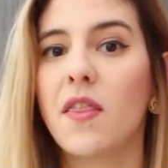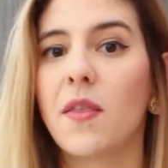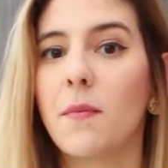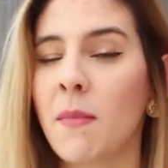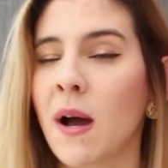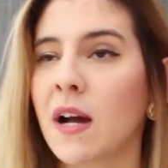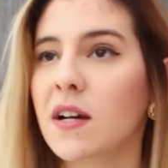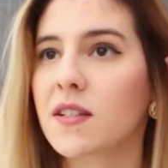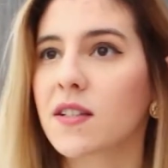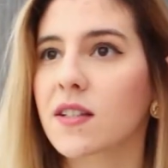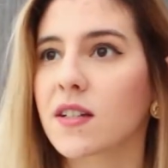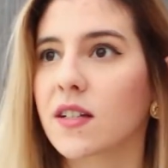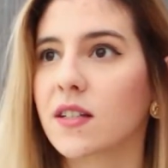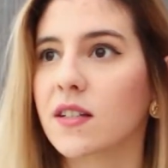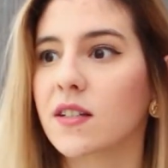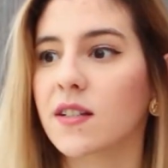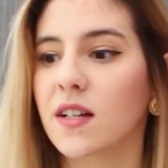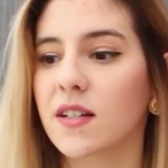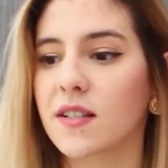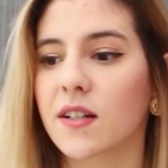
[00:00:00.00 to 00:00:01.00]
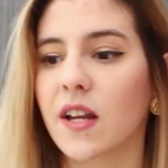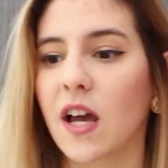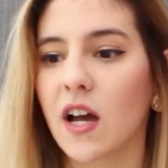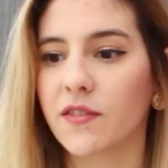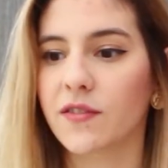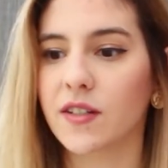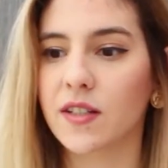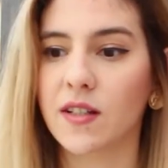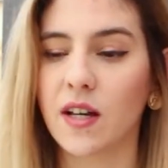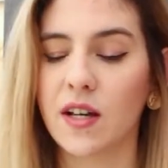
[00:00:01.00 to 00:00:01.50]
The mask doesn't
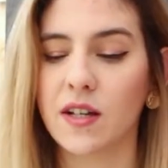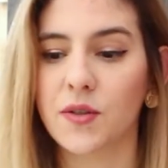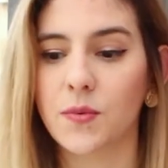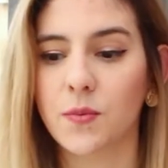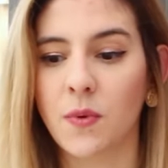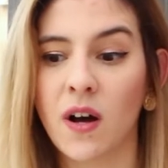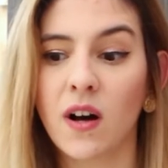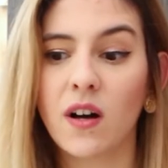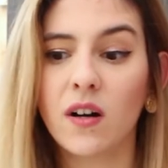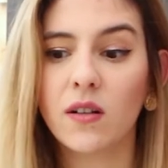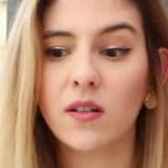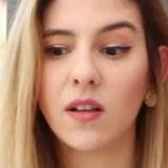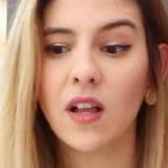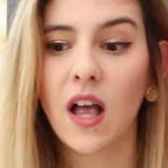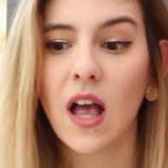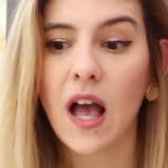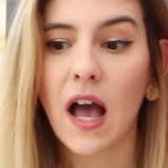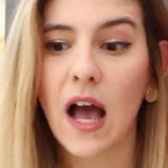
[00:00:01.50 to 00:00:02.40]
have it as well.